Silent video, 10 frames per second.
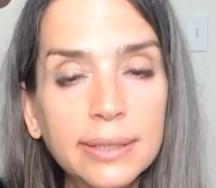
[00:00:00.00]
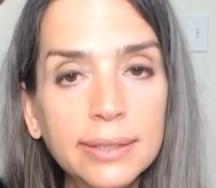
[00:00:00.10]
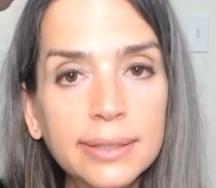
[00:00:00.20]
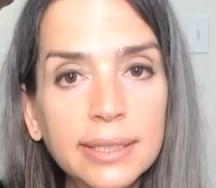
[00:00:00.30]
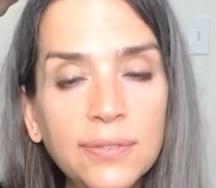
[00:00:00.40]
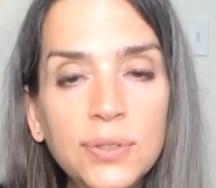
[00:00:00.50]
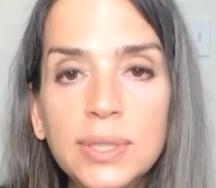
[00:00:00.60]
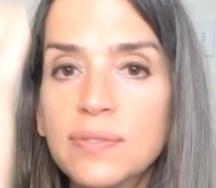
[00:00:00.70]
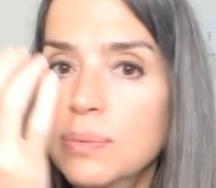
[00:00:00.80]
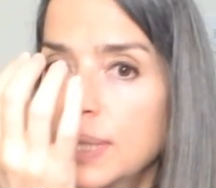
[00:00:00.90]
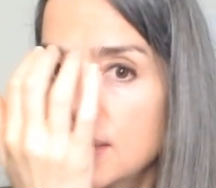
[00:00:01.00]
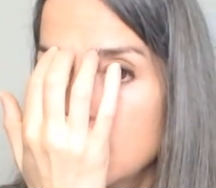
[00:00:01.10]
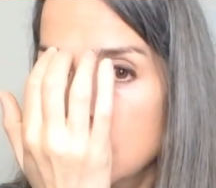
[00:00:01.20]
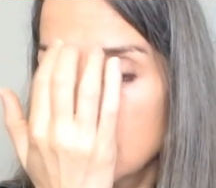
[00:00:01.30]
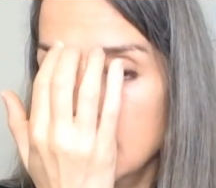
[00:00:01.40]
There's a few different ways to
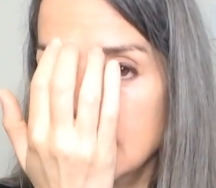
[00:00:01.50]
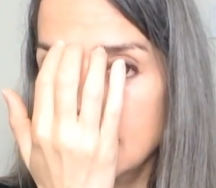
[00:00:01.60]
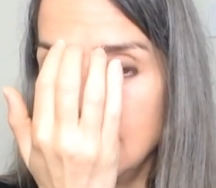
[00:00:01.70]
do this.